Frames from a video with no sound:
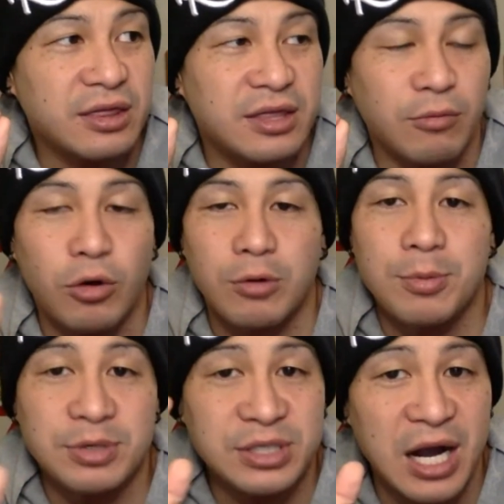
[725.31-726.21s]
the war
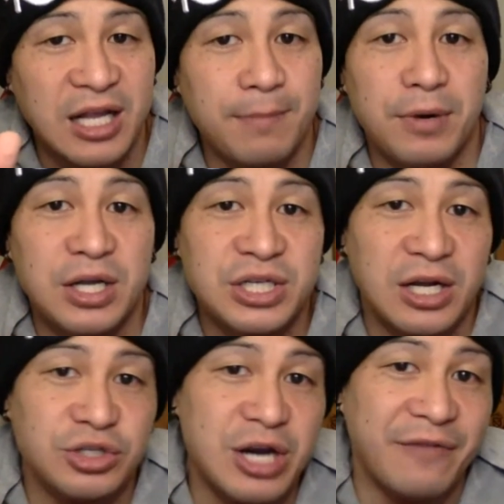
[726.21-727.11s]
room was not going to budge
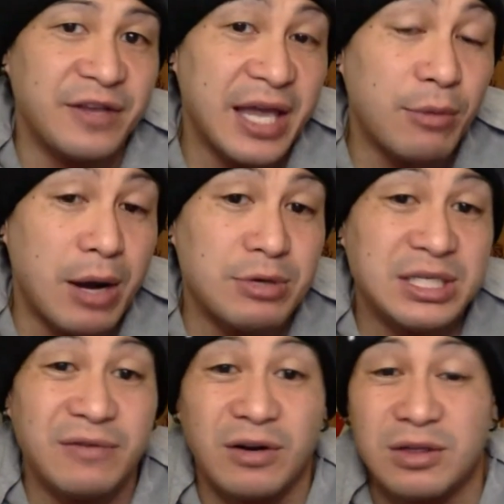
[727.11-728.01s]
on drafting a wide
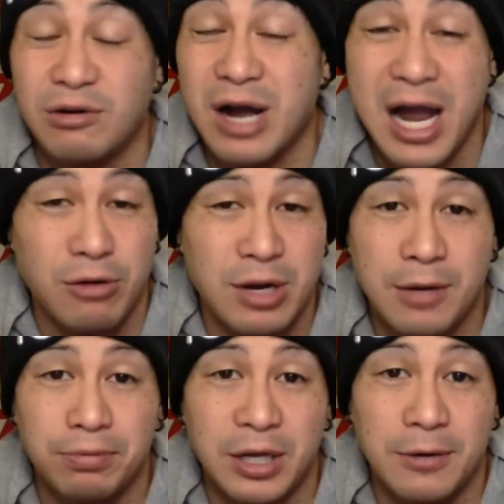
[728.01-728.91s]
receiver, there are higher
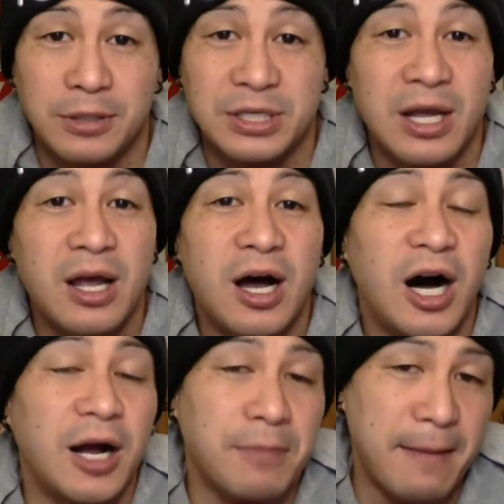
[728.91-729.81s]
rated players
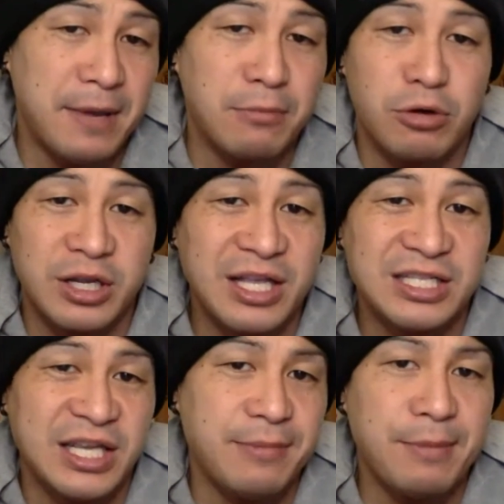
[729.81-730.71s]
on my big board
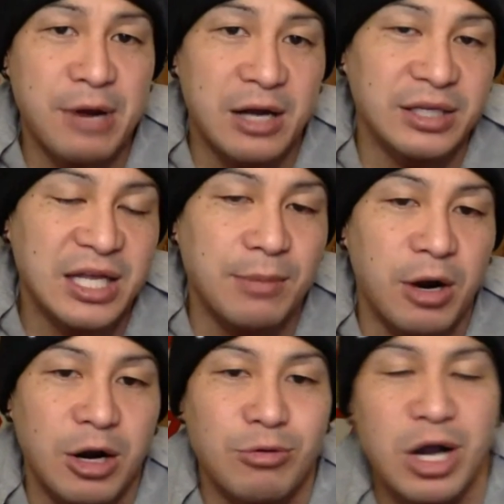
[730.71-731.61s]
in Dyami Brown and
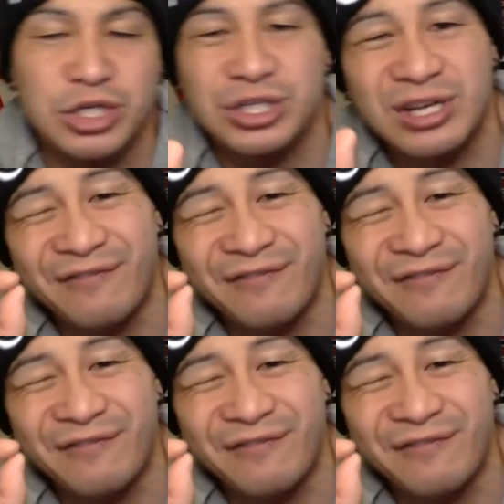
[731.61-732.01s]
Amari Rodgers.